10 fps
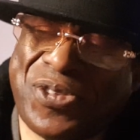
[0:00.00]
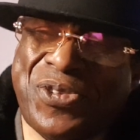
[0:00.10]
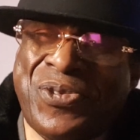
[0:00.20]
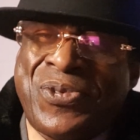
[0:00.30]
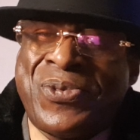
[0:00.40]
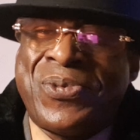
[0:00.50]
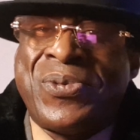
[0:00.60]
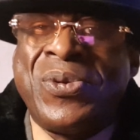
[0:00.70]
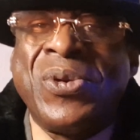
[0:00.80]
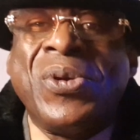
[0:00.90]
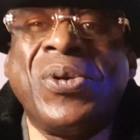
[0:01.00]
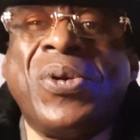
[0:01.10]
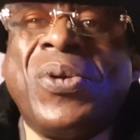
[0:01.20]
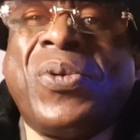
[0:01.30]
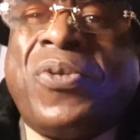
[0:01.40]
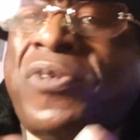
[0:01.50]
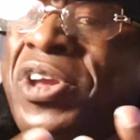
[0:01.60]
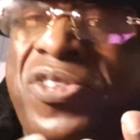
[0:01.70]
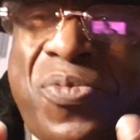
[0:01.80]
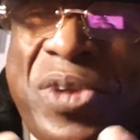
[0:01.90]
you, the
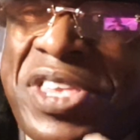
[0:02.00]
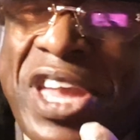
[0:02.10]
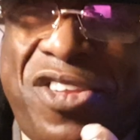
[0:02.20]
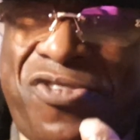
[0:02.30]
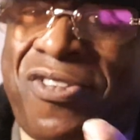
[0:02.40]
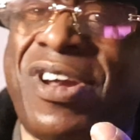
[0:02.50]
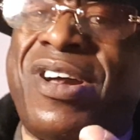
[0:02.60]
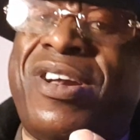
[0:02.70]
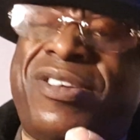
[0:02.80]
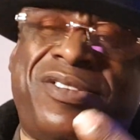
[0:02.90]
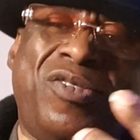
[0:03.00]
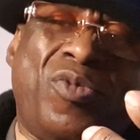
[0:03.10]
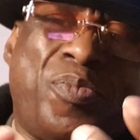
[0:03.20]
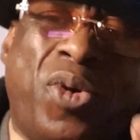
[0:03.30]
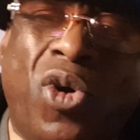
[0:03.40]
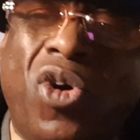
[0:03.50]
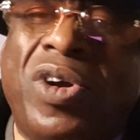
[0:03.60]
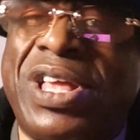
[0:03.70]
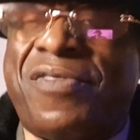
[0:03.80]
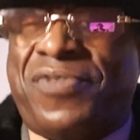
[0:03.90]
reason we take drugs and we're poor
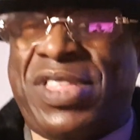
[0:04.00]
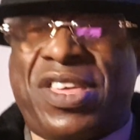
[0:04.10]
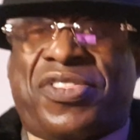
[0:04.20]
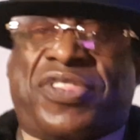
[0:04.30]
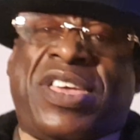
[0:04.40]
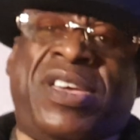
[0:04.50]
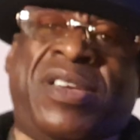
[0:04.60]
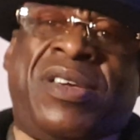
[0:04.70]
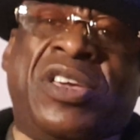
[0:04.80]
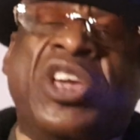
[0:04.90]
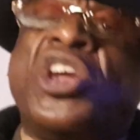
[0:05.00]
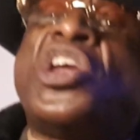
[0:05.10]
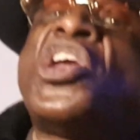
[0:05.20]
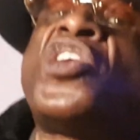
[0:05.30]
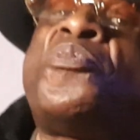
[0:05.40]
and have nothing is